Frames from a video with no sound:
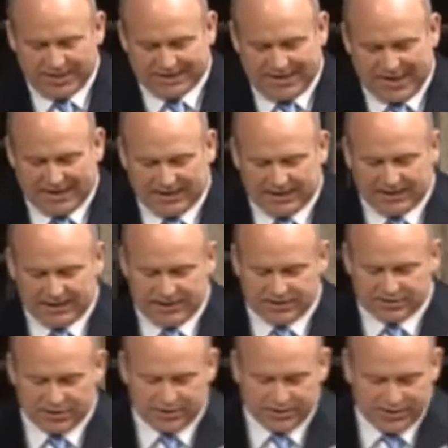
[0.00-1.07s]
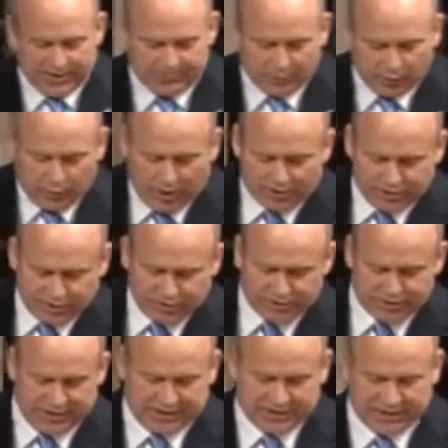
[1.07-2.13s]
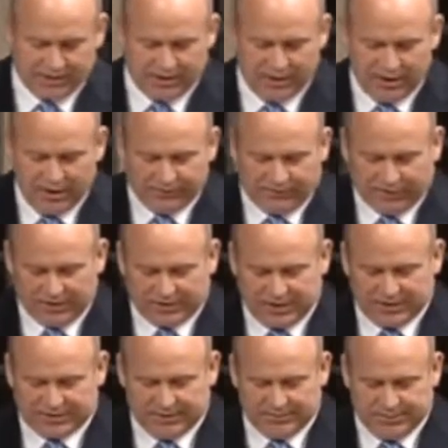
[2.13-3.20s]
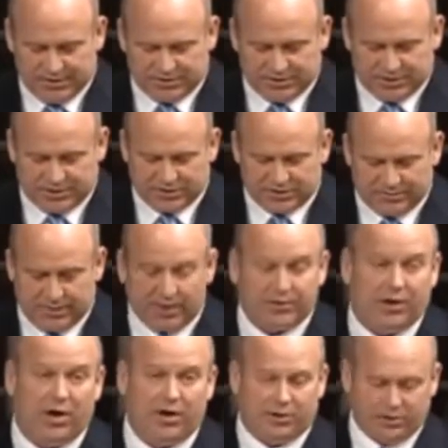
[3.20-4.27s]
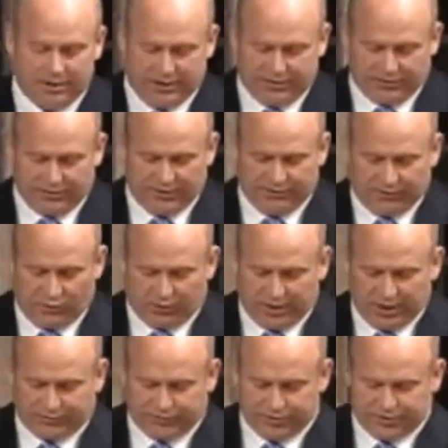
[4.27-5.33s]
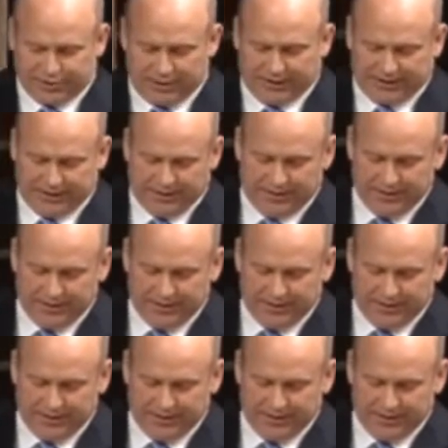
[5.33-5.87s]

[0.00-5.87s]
Canada is the number one jurisdiction for conducting businesses among the 134 countries studied.